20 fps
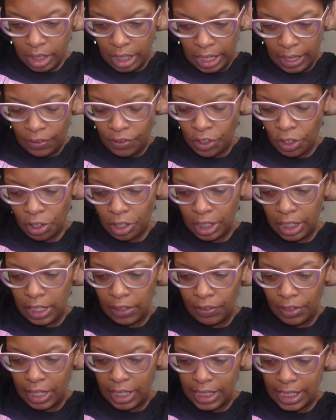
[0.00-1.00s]
if you're
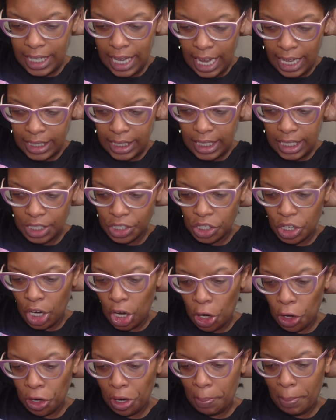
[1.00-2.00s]
living in Texas, you
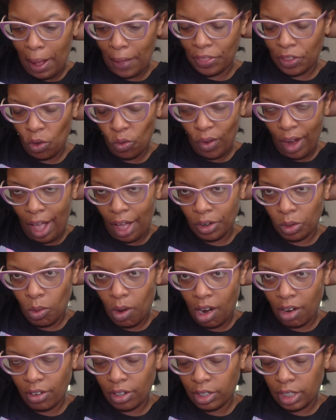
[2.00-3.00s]
heard about the Round,
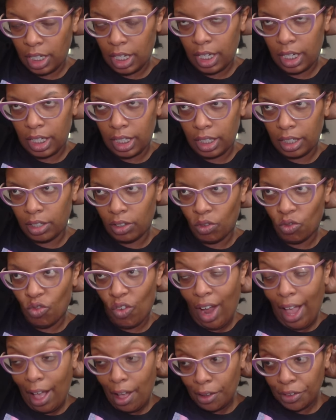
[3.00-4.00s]
the
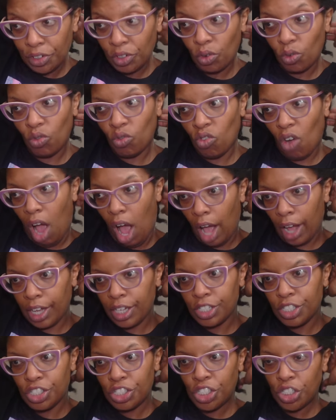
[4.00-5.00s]
Round Rock
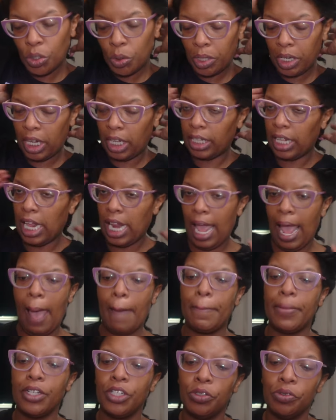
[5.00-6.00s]
shooting that
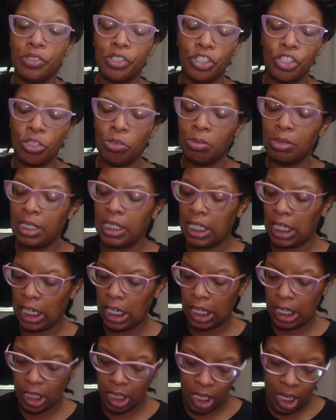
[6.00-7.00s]
happened during
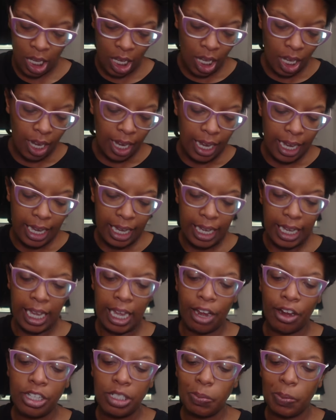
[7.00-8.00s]
Juneteenth
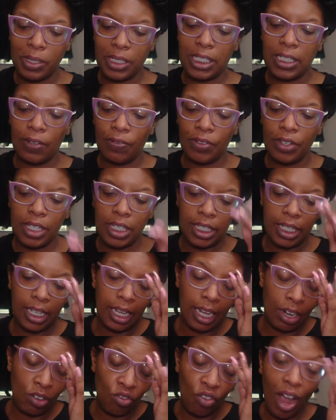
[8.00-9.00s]
here specifically
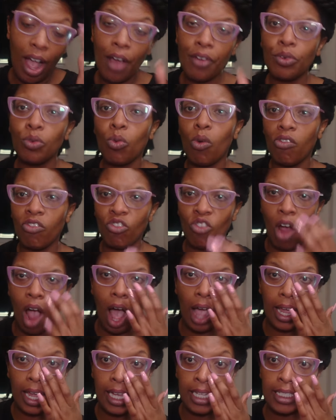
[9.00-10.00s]
and round
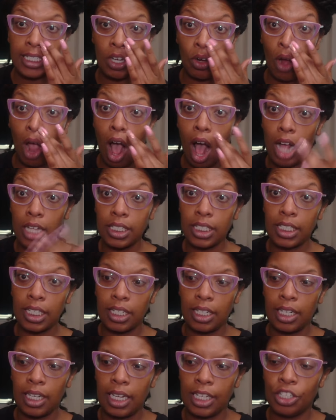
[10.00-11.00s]
rock is near
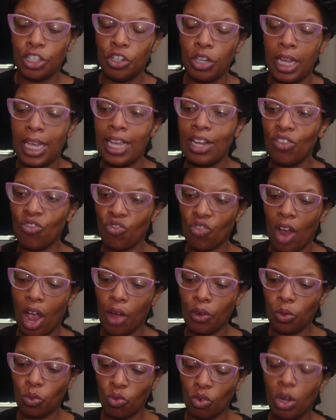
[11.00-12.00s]
austin you hit
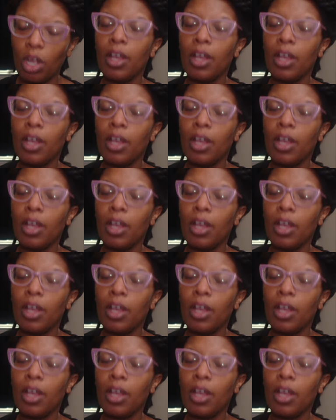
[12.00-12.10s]
round